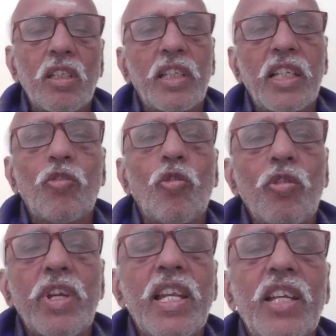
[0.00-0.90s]
they can go
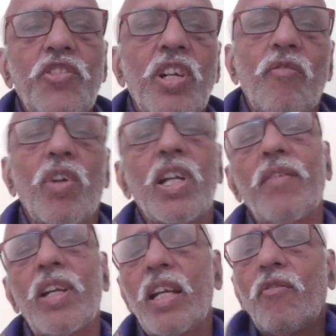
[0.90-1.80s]
to any extent.
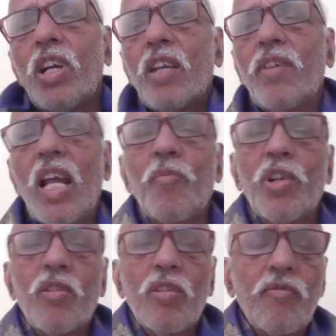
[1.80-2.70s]
Whatever
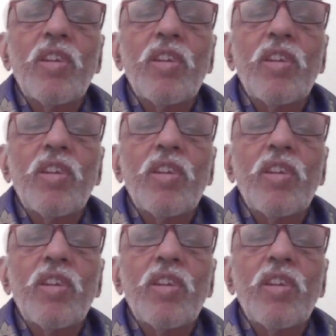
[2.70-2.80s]
happen.